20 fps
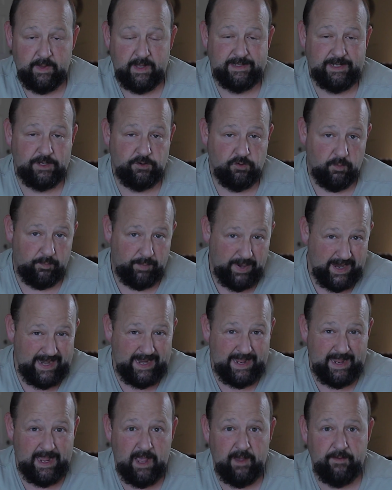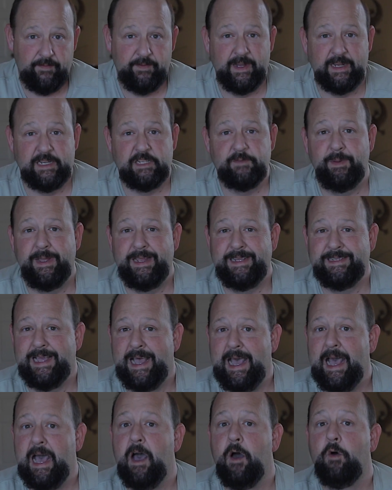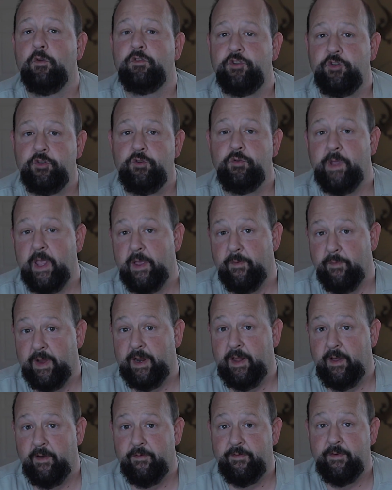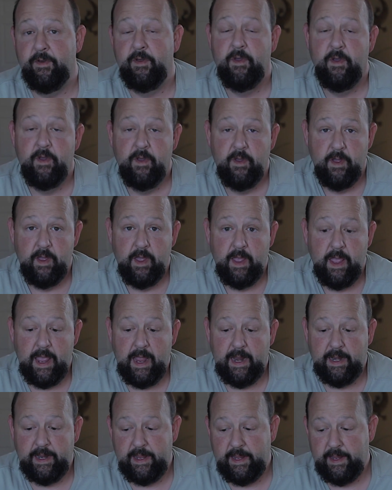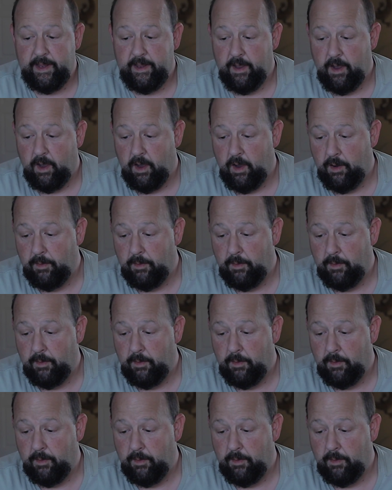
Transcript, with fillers: they send you a PDF that explains how to get rid of any